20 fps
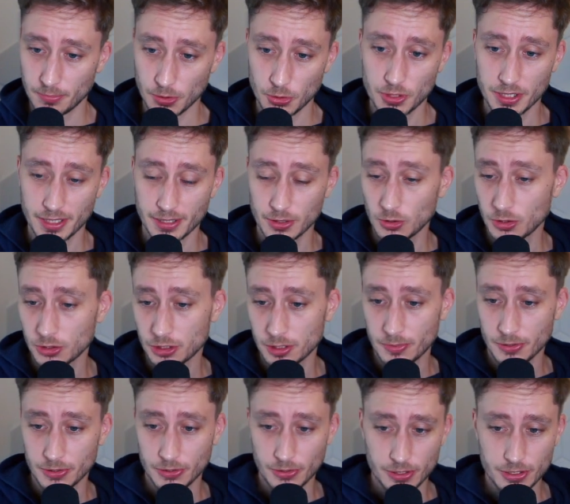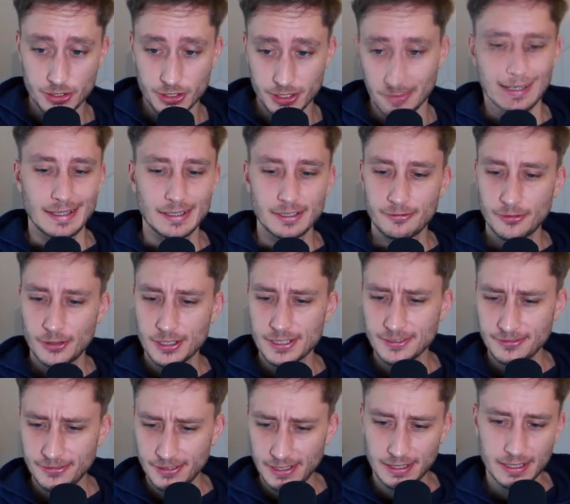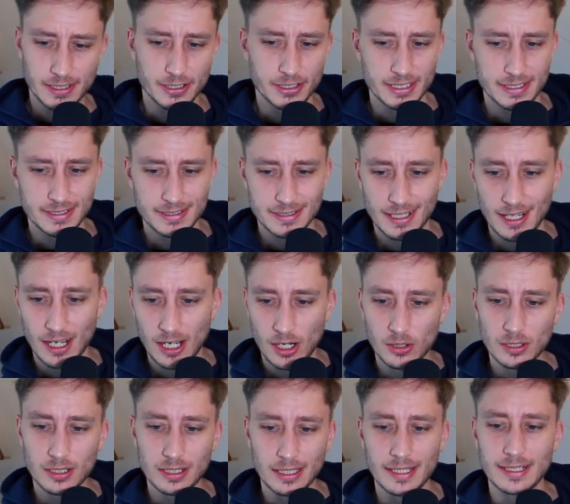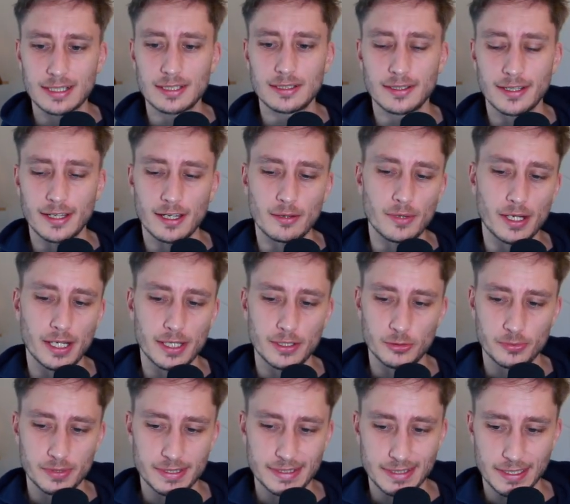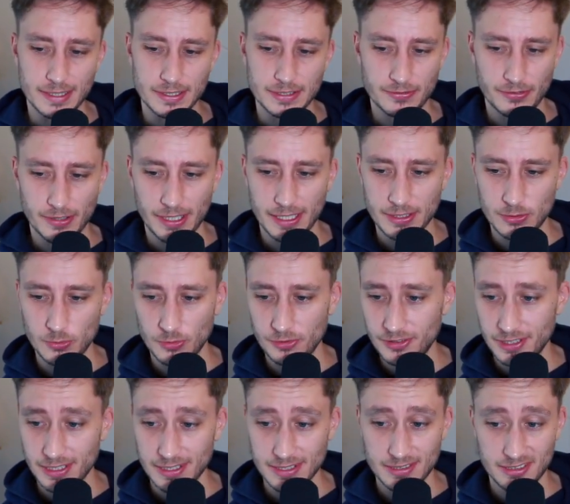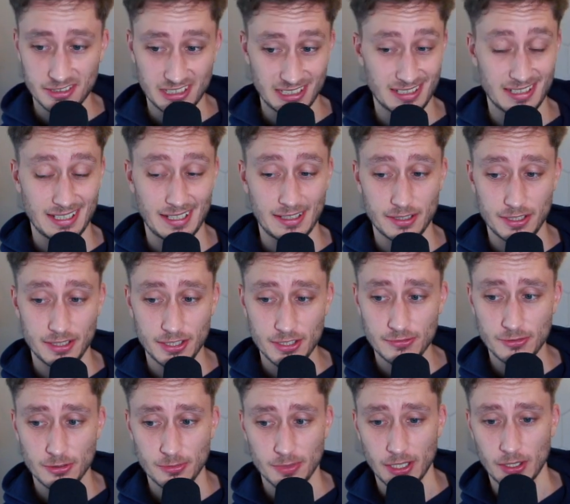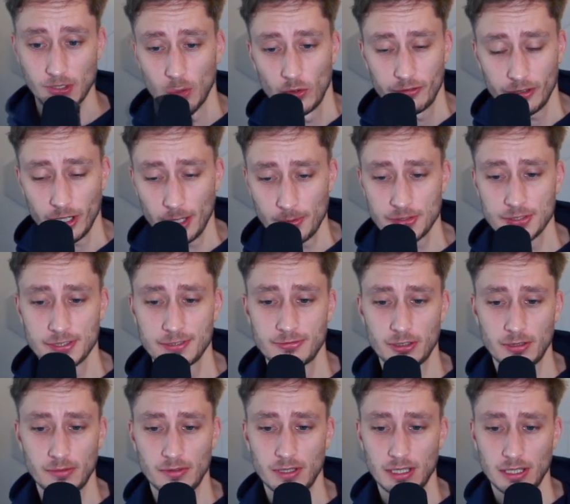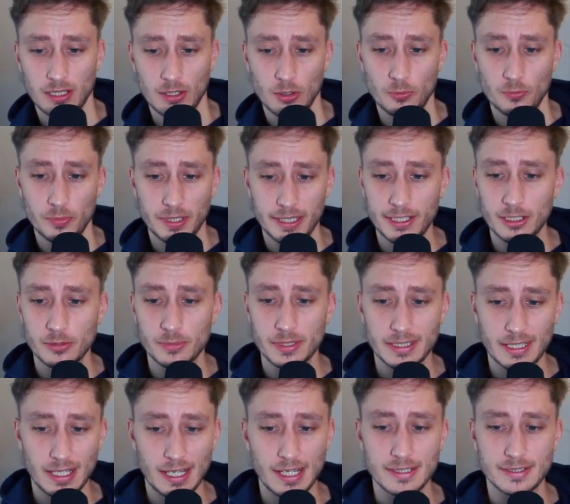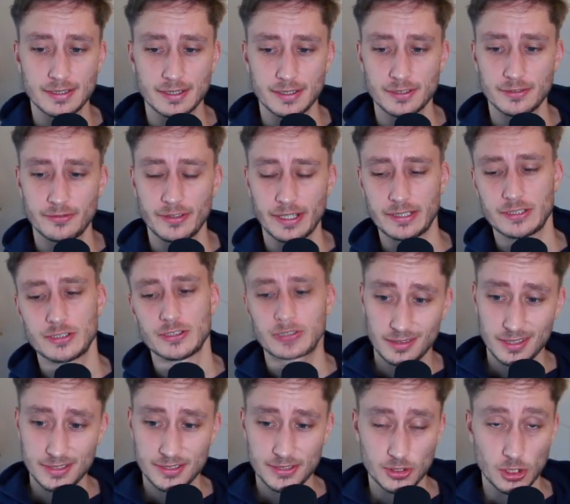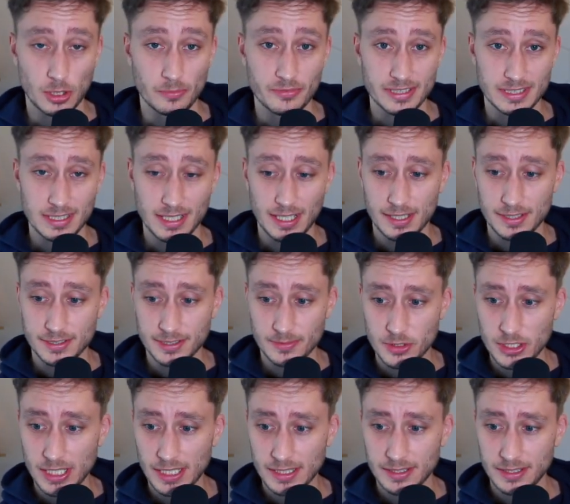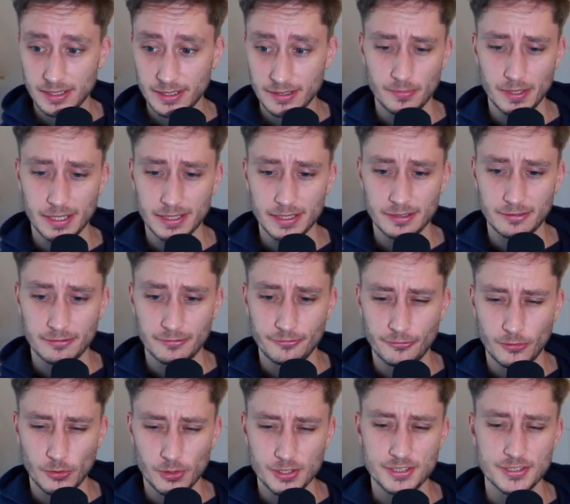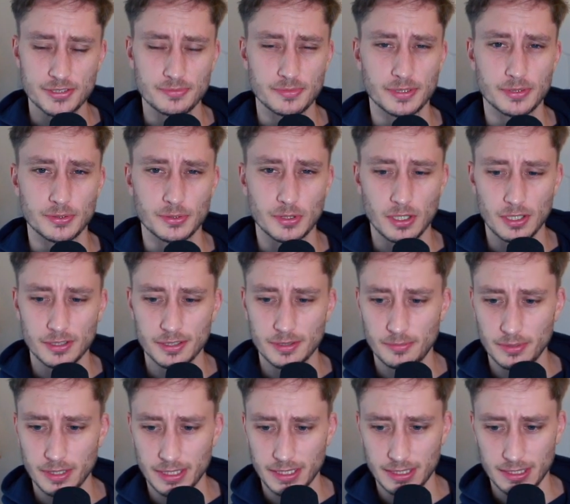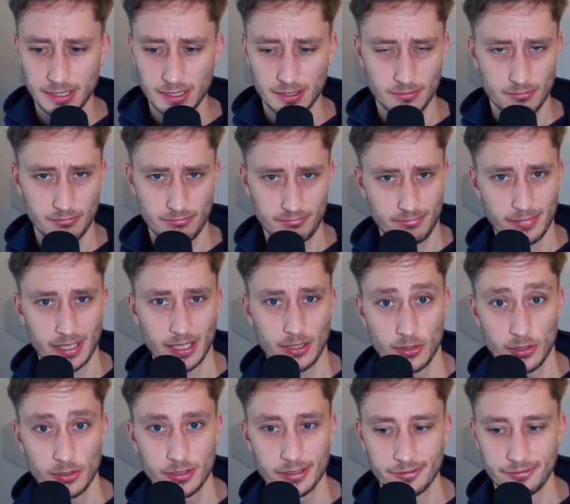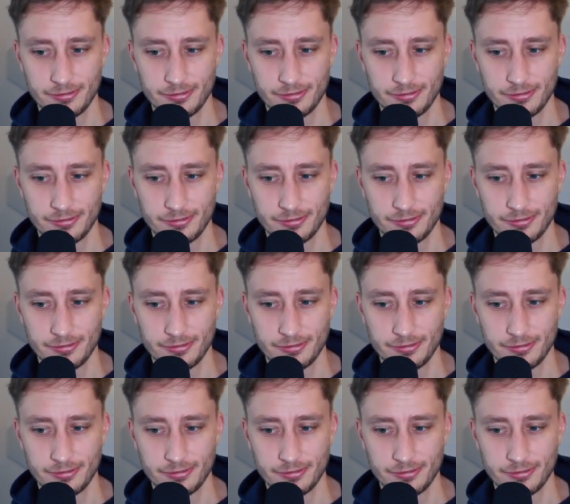poker and entrepreneurship. And the first filter is how likely am I to be satisfied with this in 10 years from now, with options for low, medium and high satisfaction. This is obviously highly subjective, but it forces me to contemplate like my current